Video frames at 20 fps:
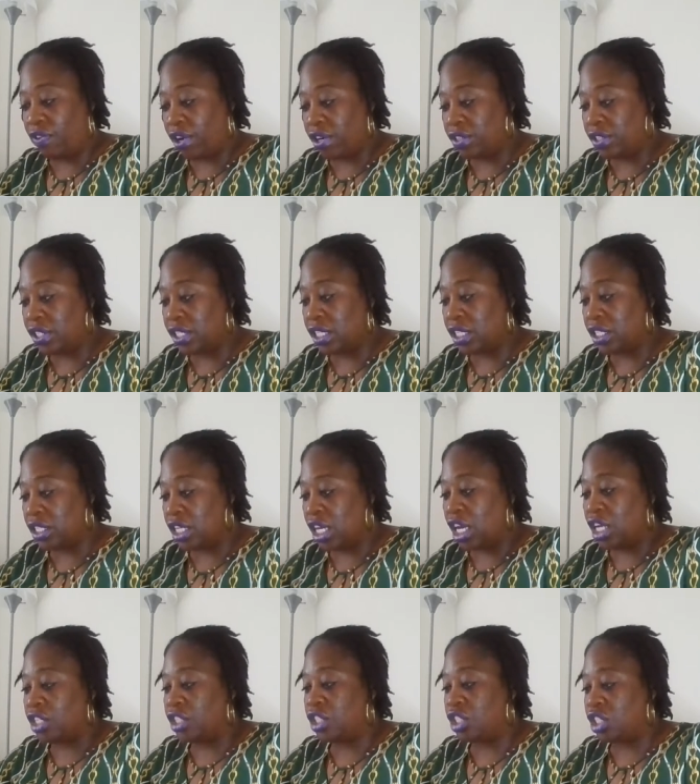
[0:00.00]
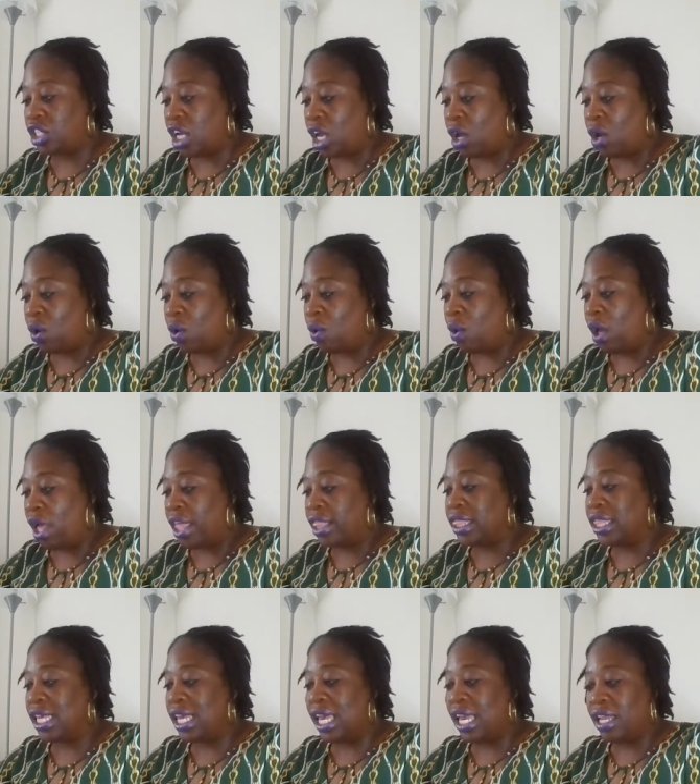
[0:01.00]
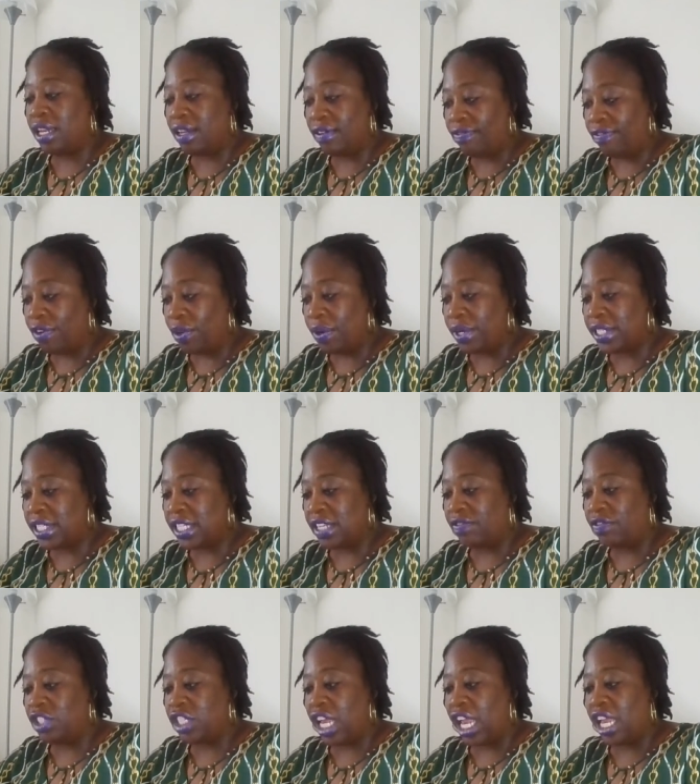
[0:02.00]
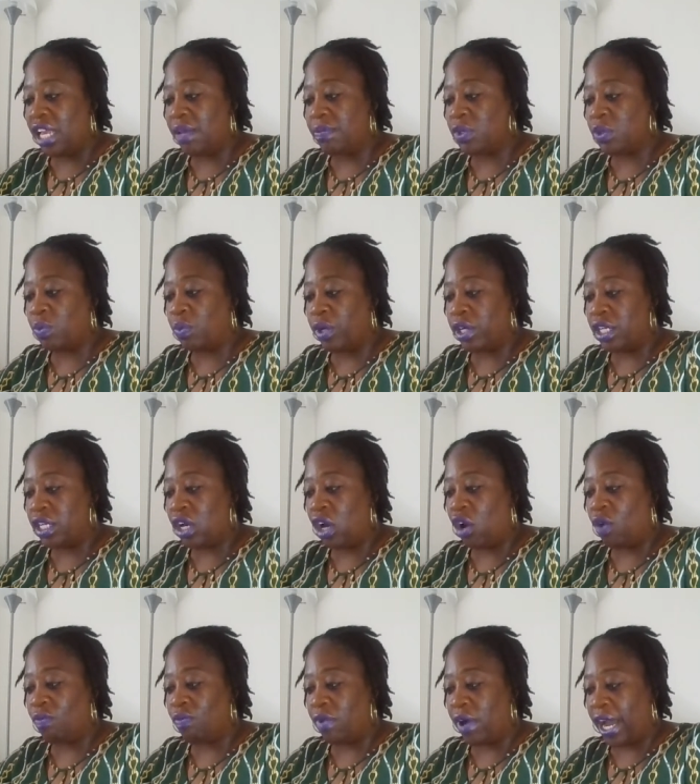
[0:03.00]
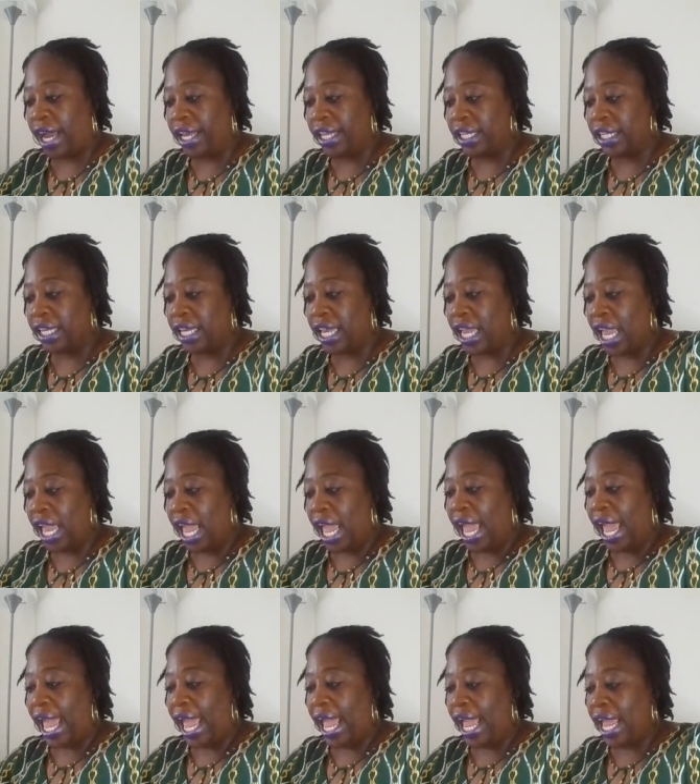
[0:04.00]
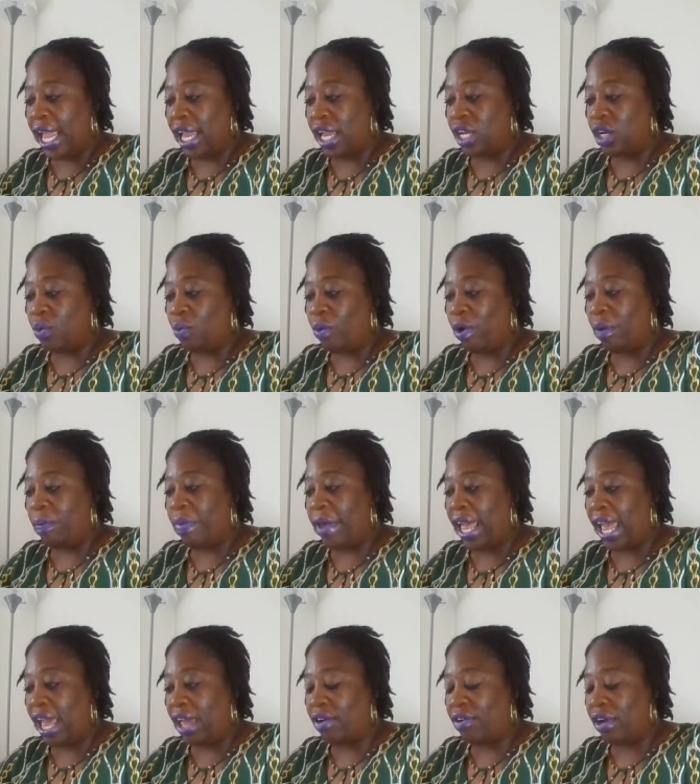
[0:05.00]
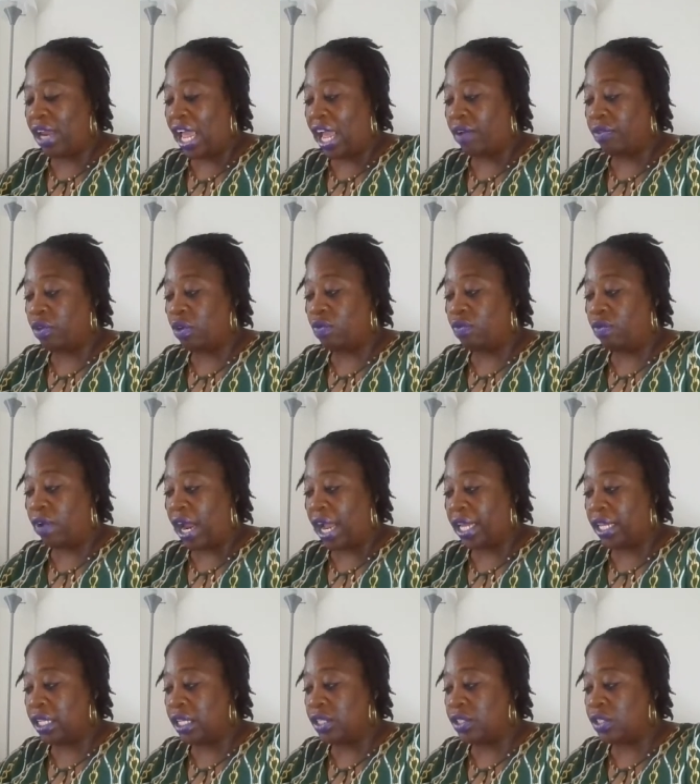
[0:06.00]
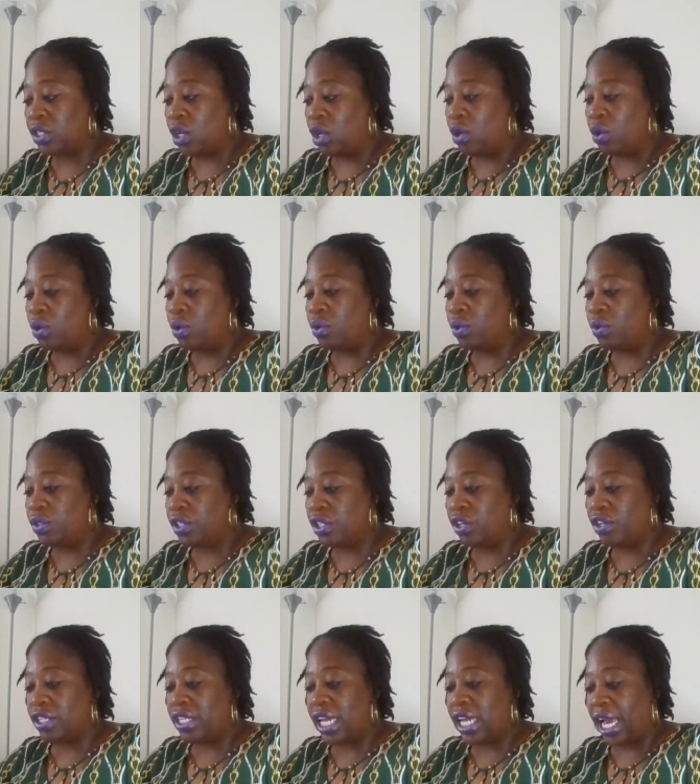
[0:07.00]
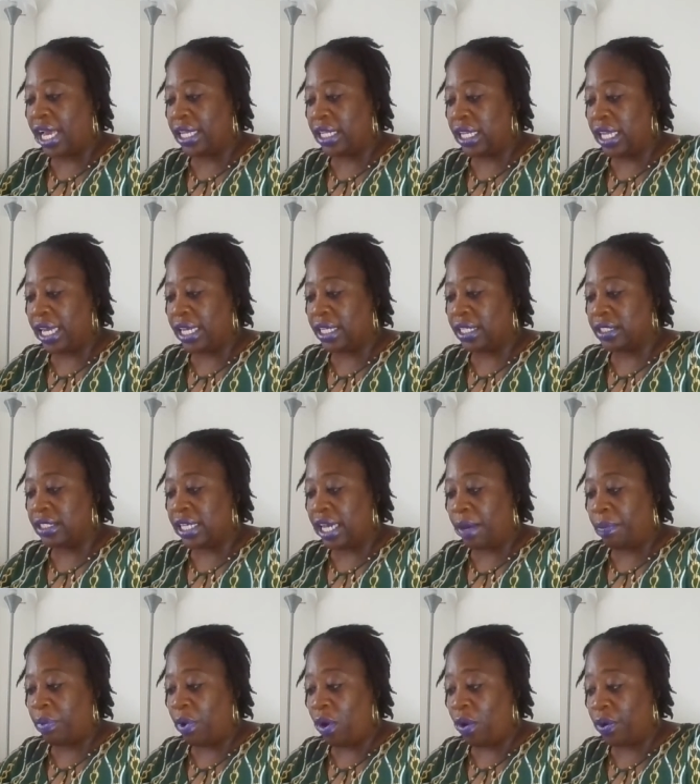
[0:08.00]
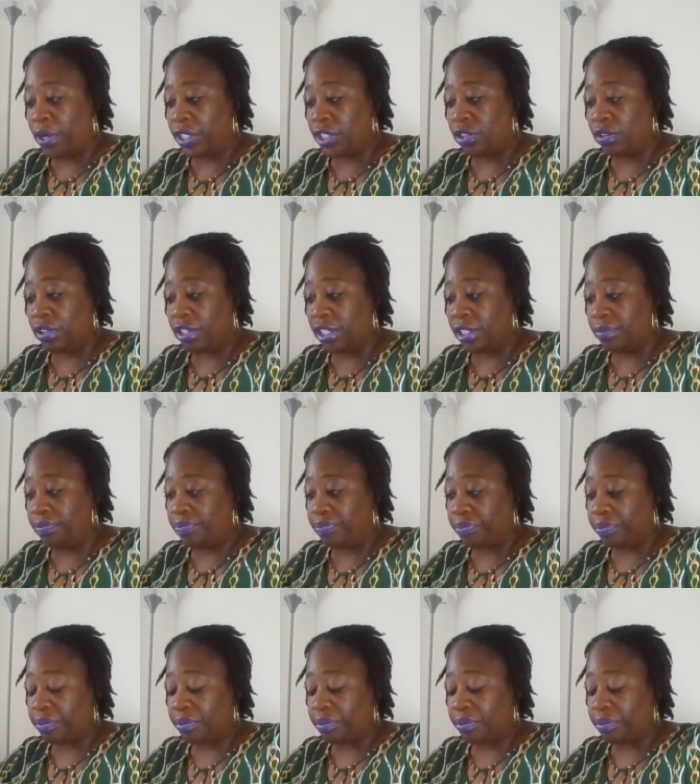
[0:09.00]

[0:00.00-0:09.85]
verses show the influence of James Whitcomb Riley and were patterned after Riley's Hoosier dialect poetry.